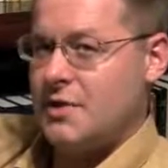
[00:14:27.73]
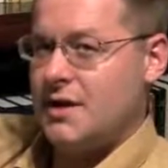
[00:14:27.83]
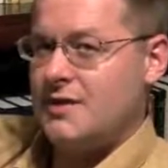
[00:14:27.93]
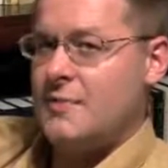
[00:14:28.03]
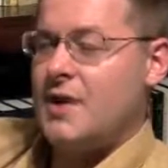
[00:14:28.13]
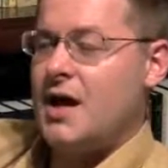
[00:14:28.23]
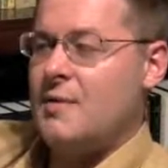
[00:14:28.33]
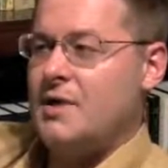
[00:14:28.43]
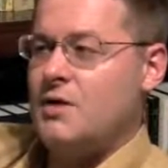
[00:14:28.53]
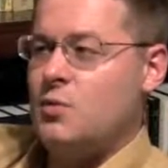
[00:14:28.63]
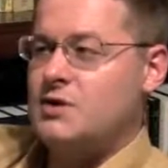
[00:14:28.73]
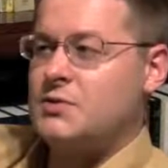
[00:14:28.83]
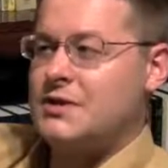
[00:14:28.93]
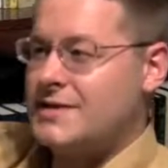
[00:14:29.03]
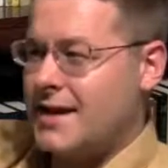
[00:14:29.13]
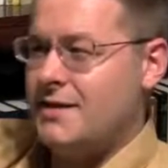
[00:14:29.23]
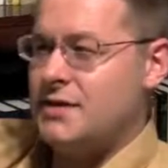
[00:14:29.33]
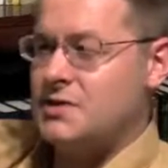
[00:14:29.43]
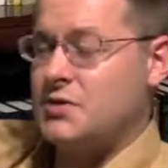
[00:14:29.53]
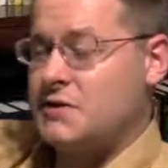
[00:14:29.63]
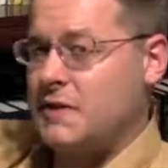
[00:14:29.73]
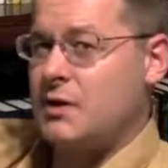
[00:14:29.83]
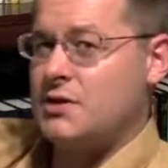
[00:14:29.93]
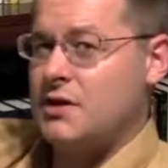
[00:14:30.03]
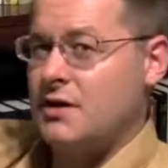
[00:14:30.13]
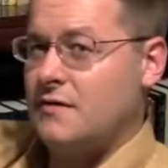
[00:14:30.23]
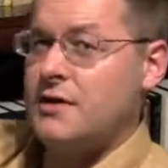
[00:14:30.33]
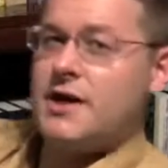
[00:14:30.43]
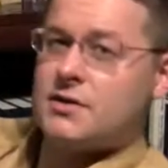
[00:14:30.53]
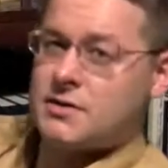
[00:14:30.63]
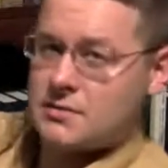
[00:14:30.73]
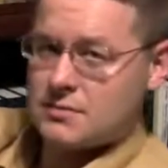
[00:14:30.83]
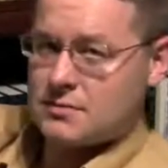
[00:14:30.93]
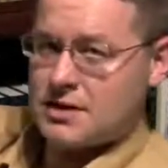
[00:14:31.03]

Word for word: meaning that Muhammad was reciting this to his followers for years.